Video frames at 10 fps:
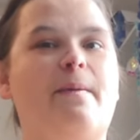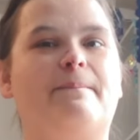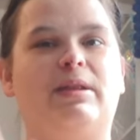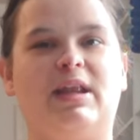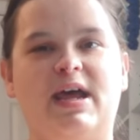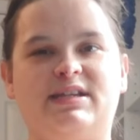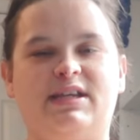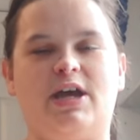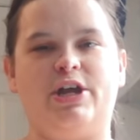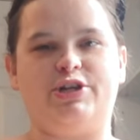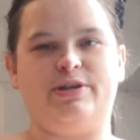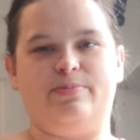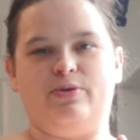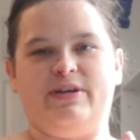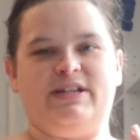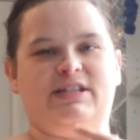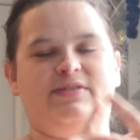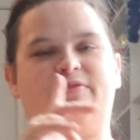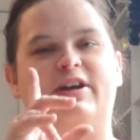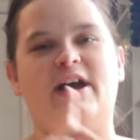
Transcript: Plus 100 points for